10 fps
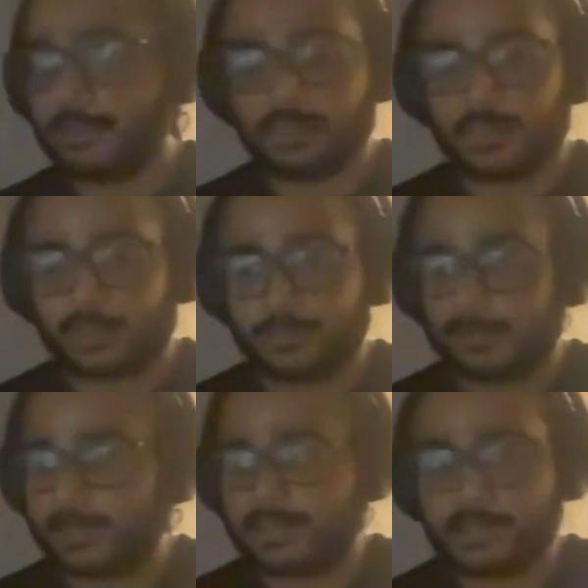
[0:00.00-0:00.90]
will
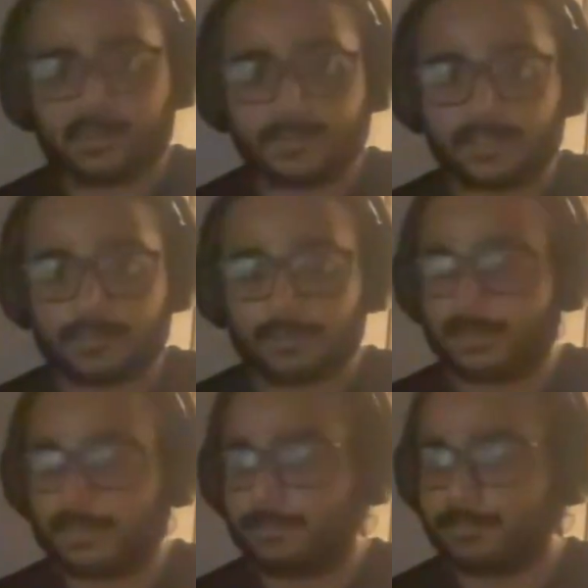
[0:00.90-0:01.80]
be there, and I will
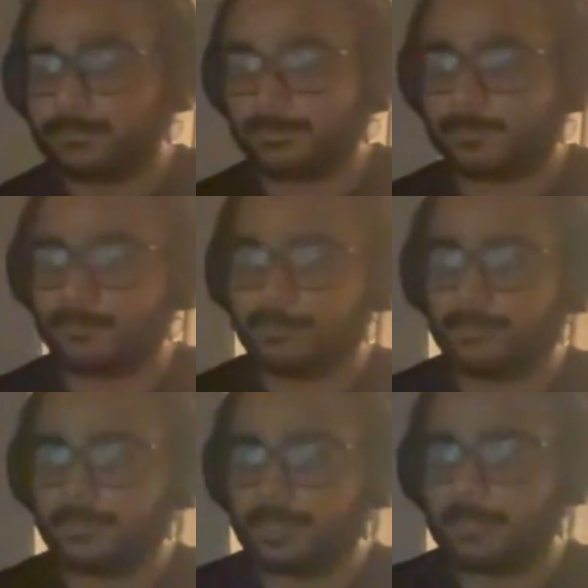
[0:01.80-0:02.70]
be
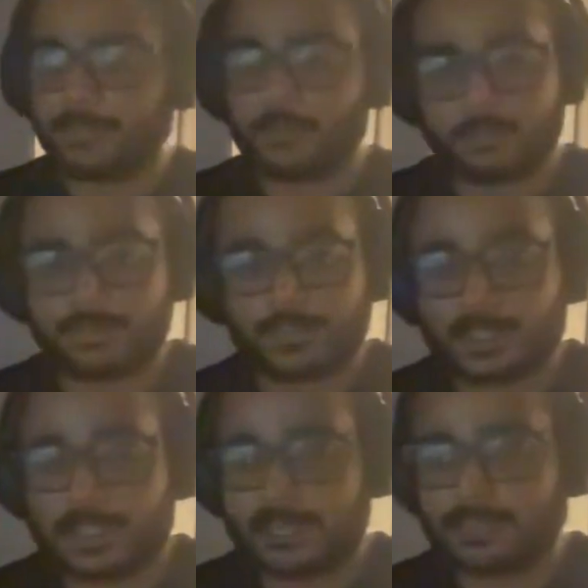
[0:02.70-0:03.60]
helping all of us
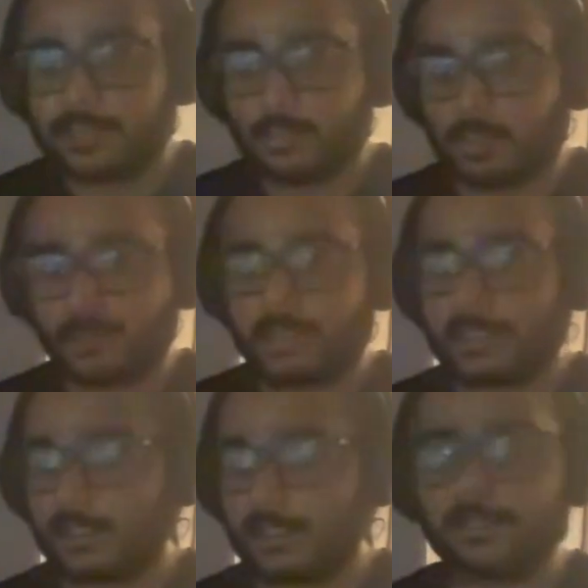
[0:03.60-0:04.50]
connect and grow
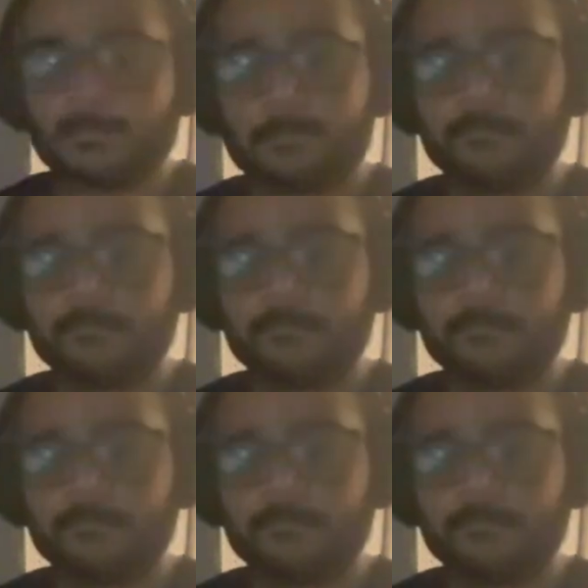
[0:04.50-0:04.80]
and learn.